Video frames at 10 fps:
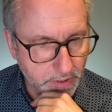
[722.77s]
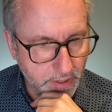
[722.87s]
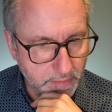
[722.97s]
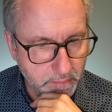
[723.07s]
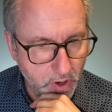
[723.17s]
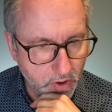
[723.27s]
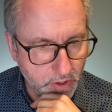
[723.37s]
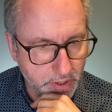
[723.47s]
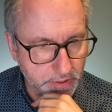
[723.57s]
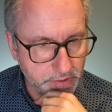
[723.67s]
Then the
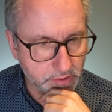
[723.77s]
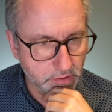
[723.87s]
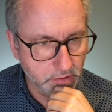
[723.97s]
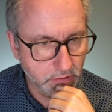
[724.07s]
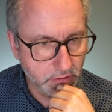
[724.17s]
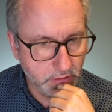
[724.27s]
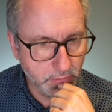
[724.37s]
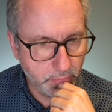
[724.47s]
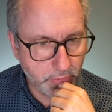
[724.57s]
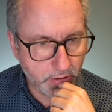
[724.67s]
markers,
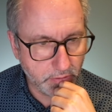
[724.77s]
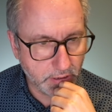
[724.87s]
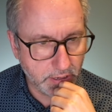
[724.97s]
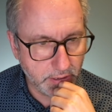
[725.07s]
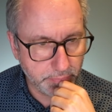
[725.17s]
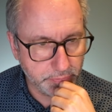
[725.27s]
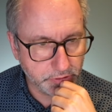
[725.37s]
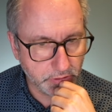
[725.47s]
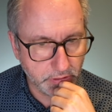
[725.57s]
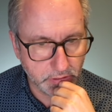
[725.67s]
parent clip,
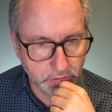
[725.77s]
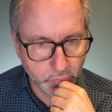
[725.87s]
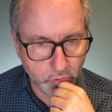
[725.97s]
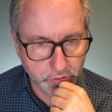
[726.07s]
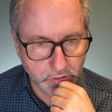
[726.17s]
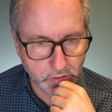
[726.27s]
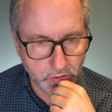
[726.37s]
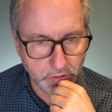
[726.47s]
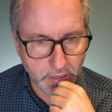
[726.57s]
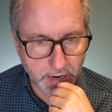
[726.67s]
so that's what it's
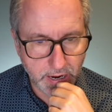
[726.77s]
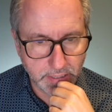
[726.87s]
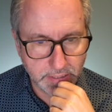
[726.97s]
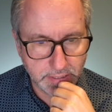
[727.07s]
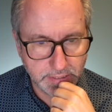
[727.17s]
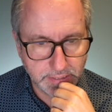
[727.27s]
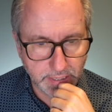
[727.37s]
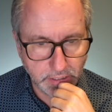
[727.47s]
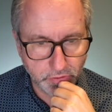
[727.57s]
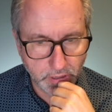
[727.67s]
on, and the
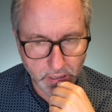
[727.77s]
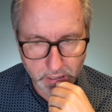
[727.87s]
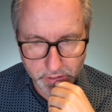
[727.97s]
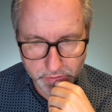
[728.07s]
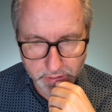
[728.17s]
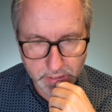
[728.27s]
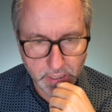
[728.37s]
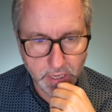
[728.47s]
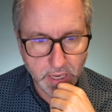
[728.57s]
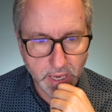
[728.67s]
data included
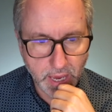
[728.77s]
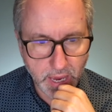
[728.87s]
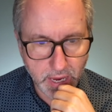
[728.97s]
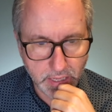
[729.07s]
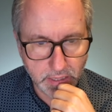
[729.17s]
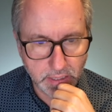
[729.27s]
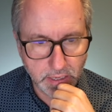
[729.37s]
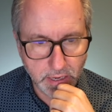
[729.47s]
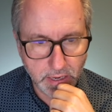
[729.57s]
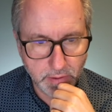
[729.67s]
in
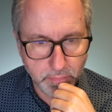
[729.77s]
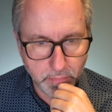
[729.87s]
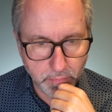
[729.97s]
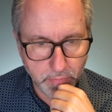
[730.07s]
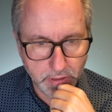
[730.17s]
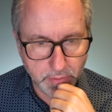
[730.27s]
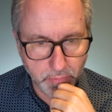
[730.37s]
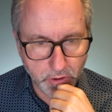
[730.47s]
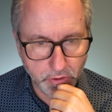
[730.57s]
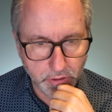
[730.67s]
the
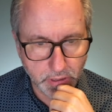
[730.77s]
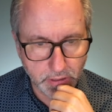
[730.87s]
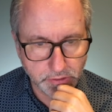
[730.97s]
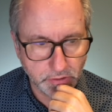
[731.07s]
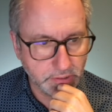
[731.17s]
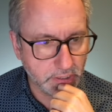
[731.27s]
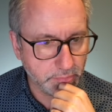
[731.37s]
marker. So test